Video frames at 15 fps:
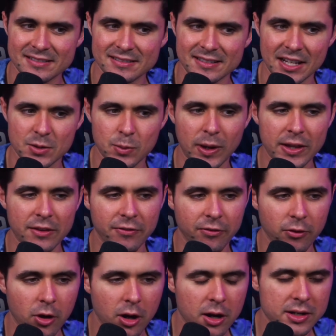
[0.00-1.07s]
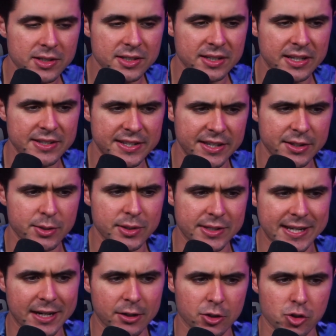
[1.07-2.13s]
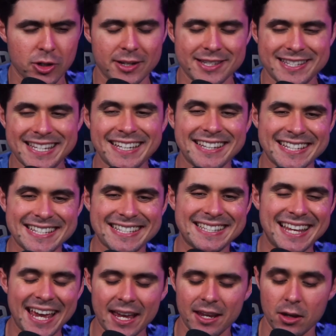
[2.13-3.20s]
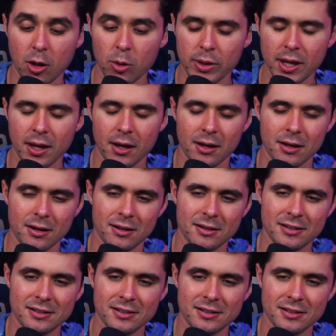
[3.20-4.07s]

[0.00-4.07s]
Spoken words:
That's why the frogs continues to tackle the train till his day? Oh yeah, huh?